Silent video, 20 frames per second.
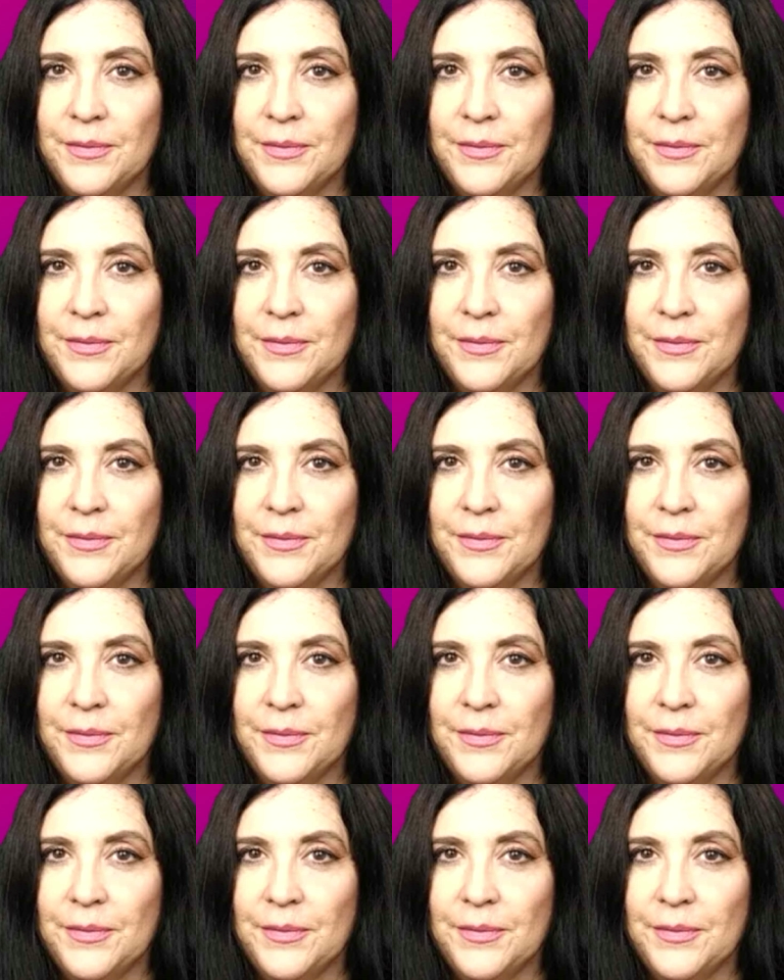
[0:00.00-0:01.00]

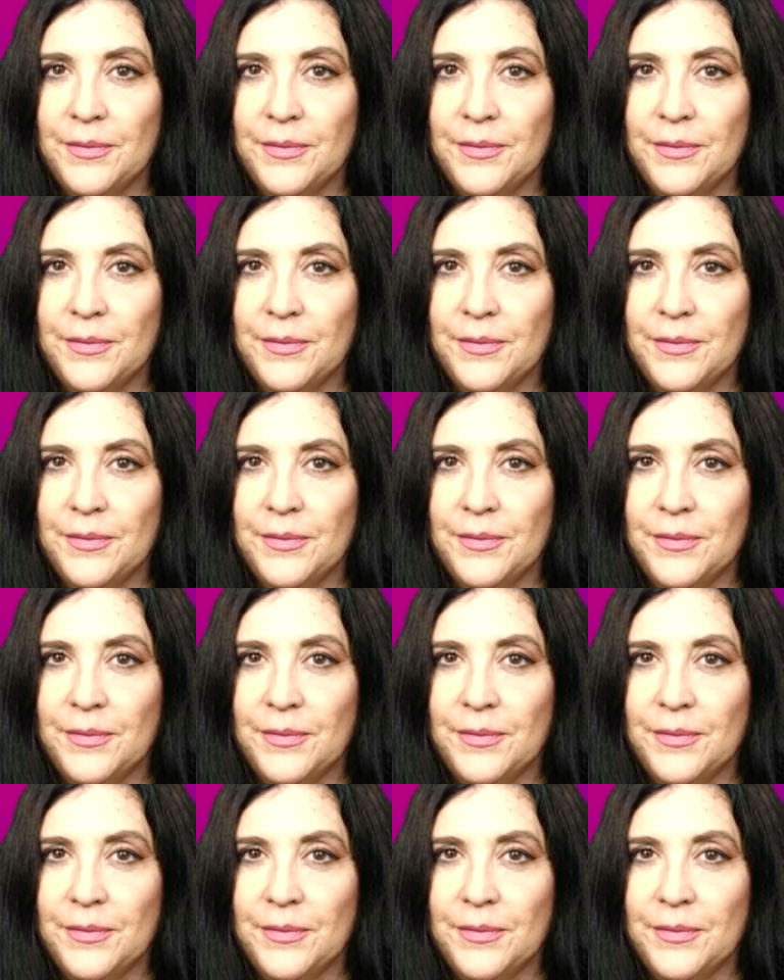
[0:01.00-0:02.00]

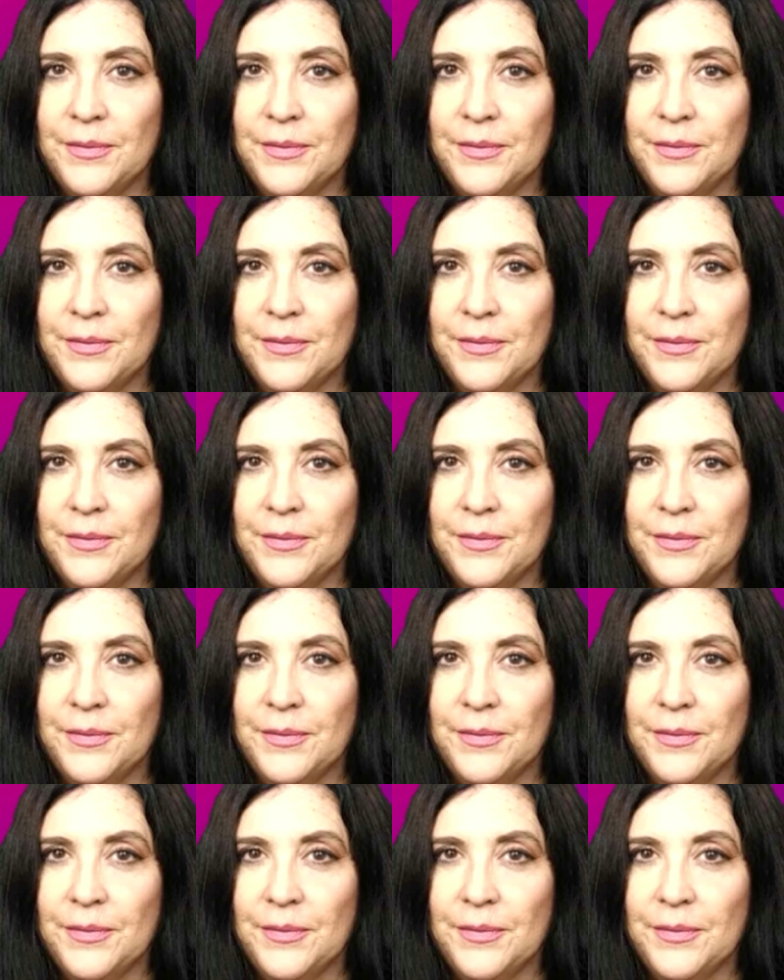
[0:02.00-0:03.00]

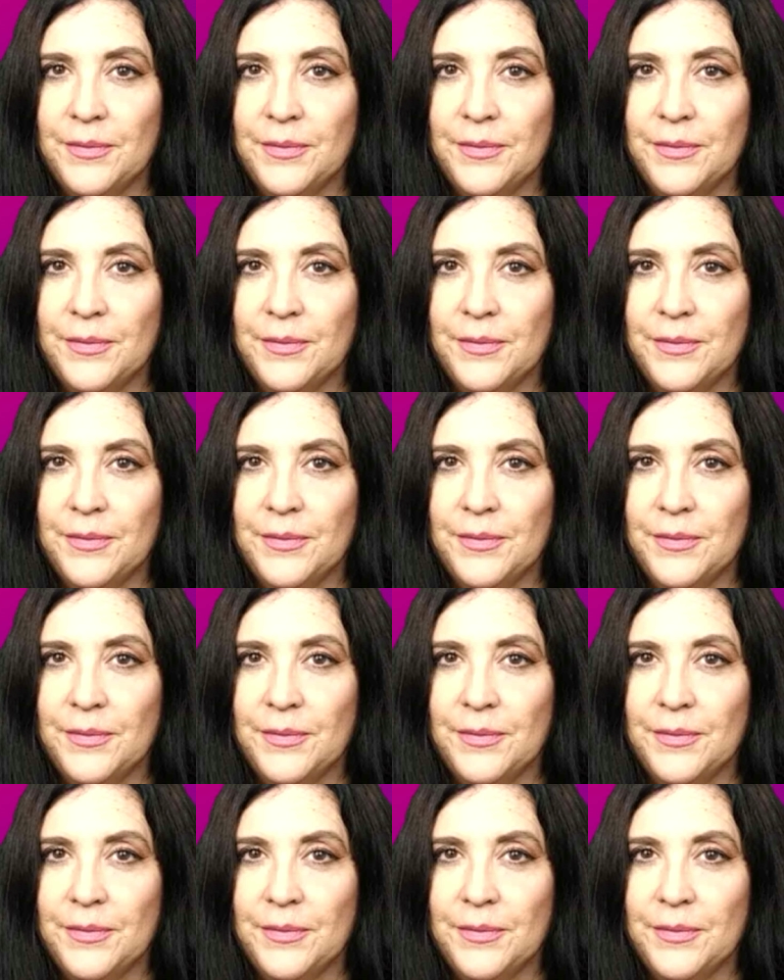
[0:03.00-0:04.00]

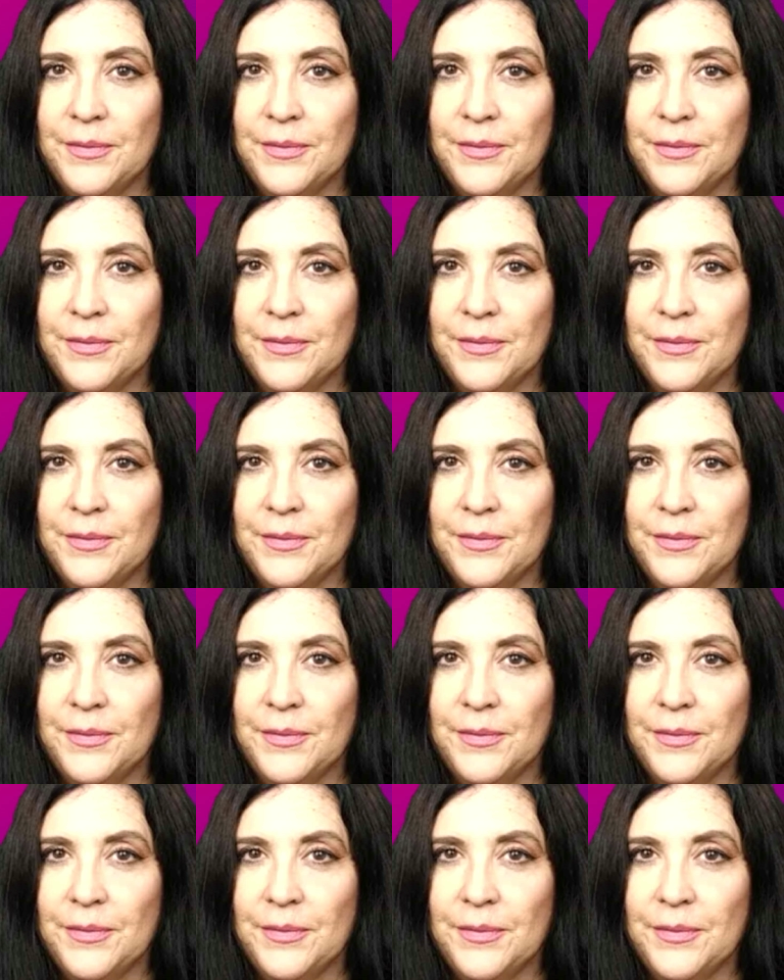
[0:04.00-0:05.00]

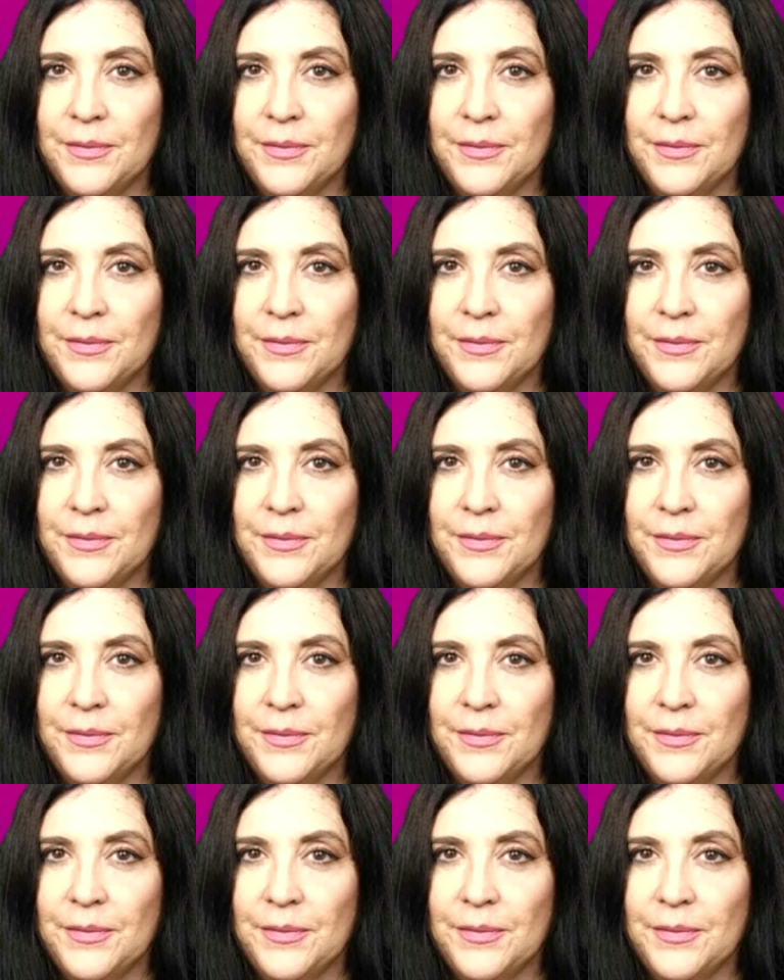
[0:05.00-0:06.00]

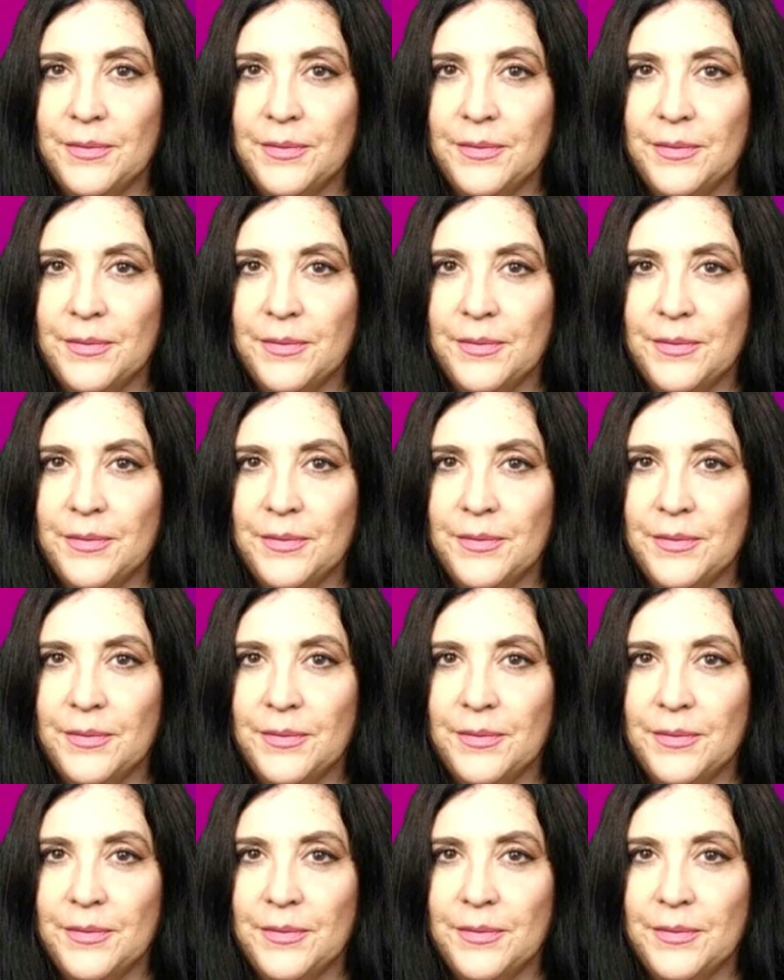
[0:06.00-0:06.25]
The face doesn't move, so there is nothing to read.